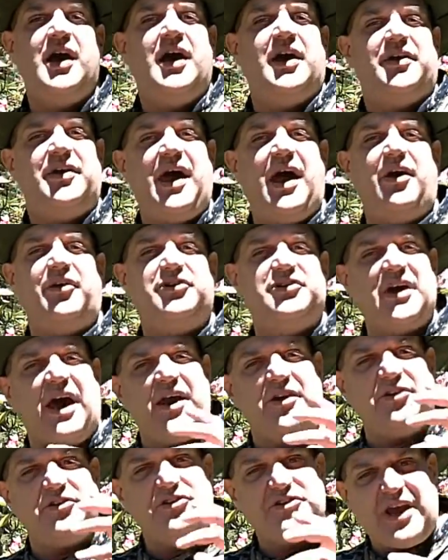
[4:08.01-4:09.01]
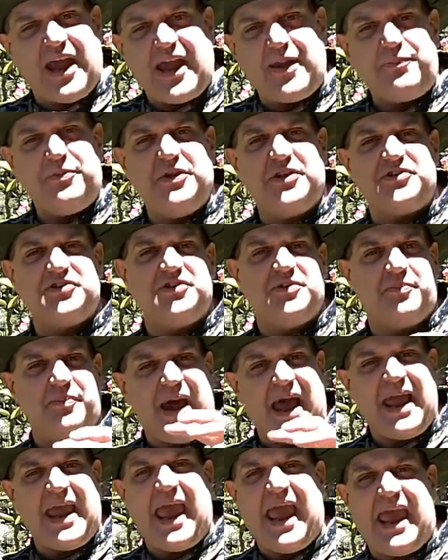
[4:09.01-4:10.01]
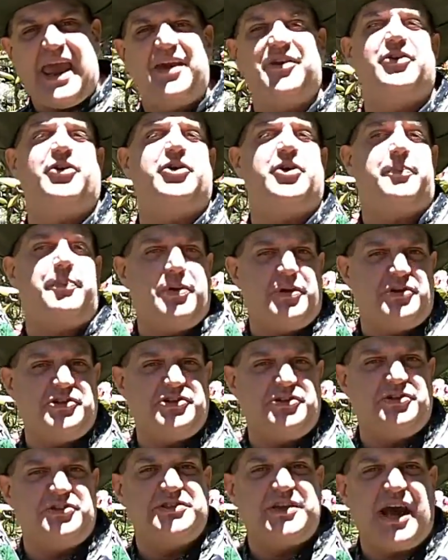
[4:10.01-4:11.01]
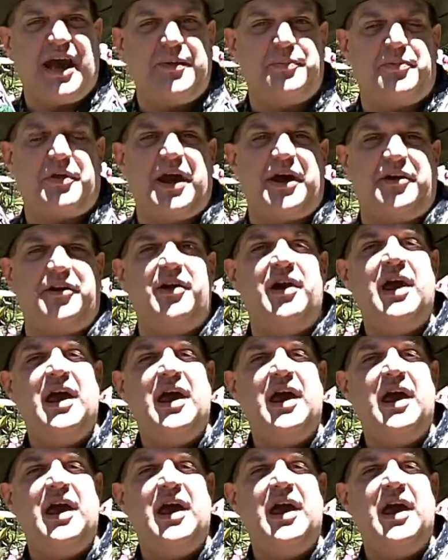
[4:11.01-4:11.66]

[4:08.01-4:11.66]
Now, Donald typed this by hand on a personal typewriter,